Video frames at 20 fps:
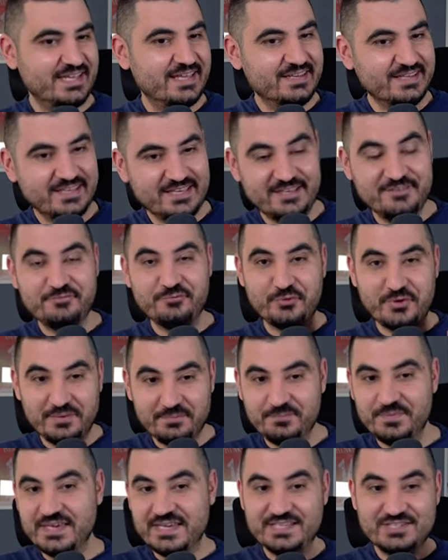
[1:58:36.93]
and if we
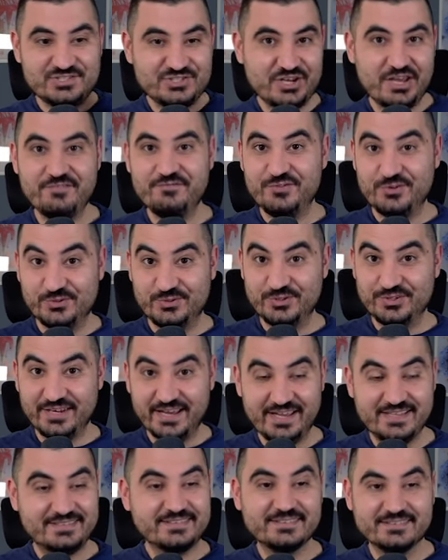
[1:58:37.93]
beat Sheffield
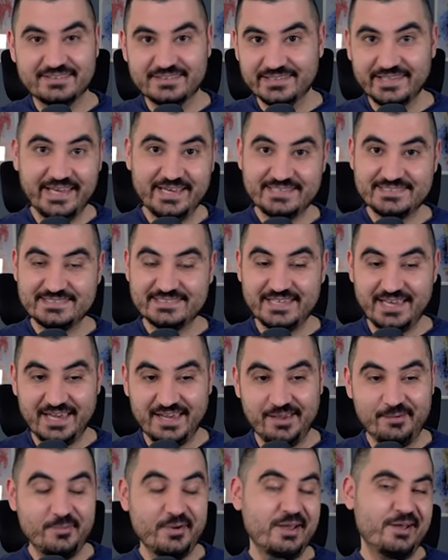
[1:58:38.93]
United in the next
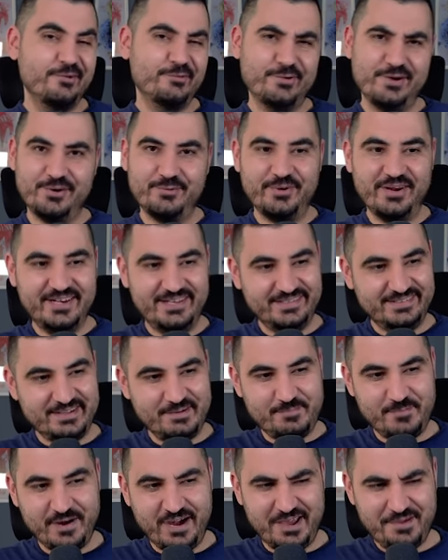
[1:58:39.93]
game, we're winning
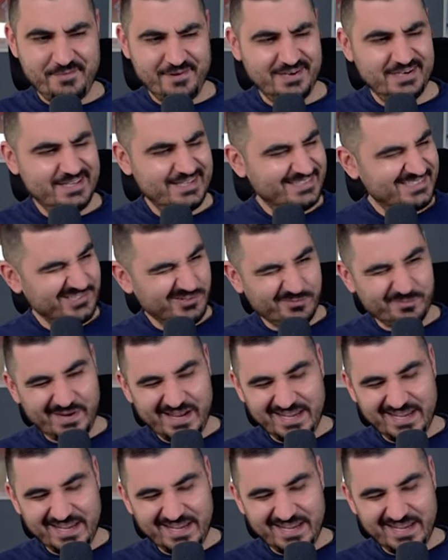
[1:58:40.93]
the Premier League. So